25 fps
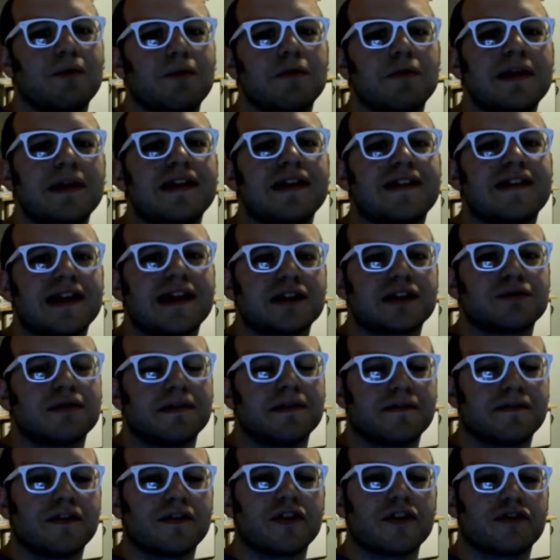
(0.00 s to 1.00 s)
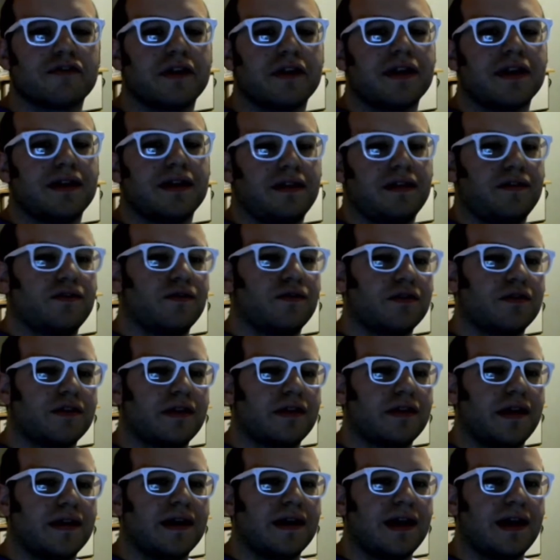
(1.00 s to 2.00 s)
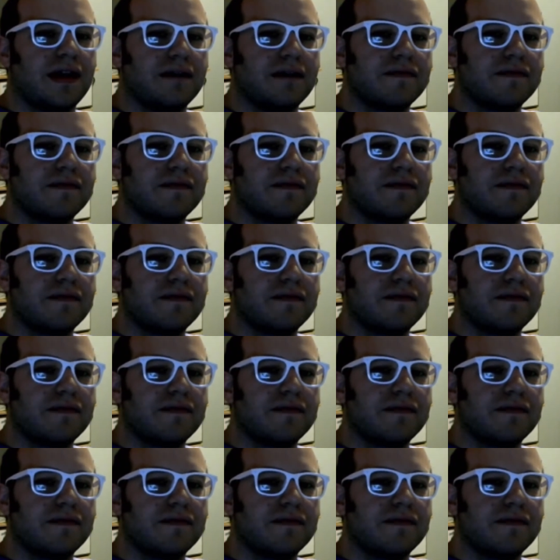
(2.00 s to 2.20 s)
would be sexually frustrated in Sword Art Online